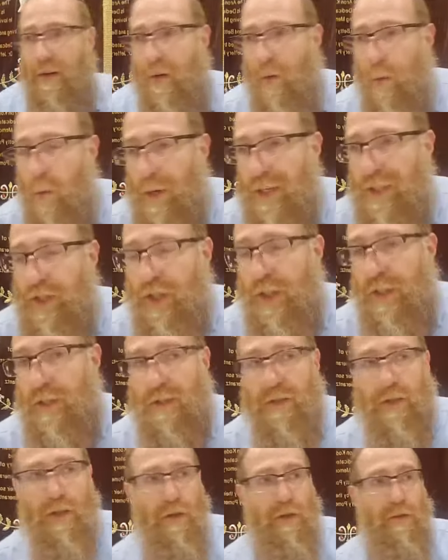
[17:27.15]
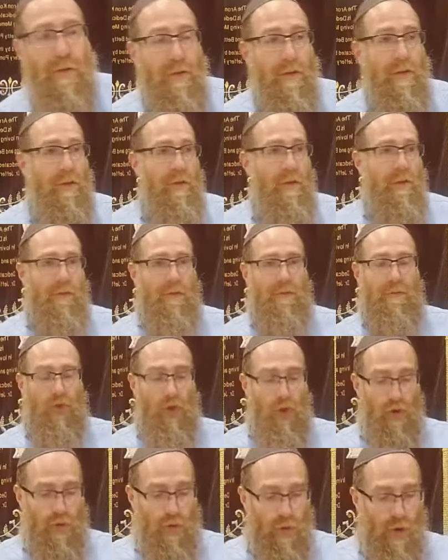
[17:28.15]
wishes to
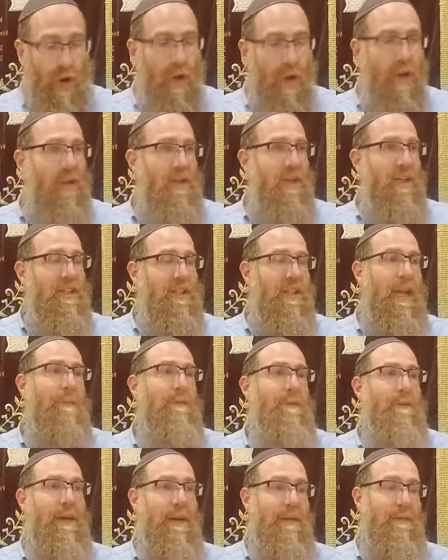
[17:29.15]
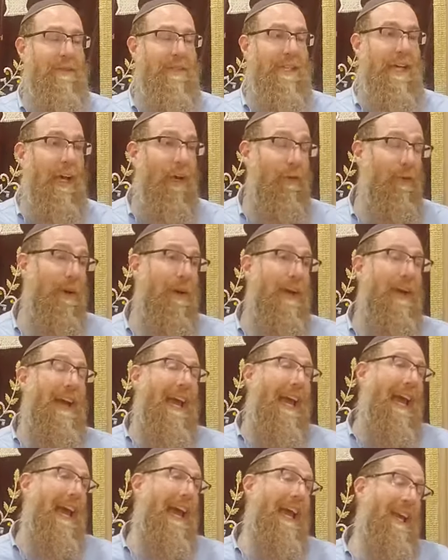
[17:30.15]
do all of these steps by himself,
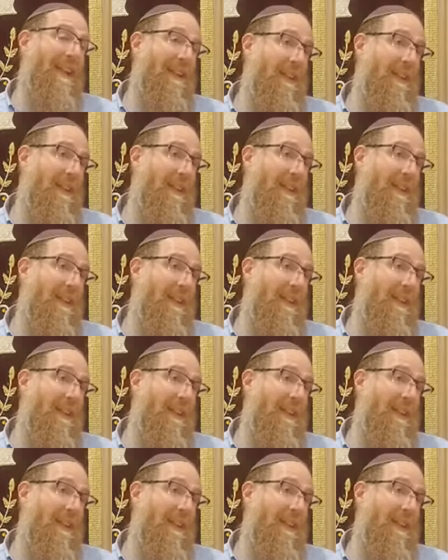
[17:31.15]
and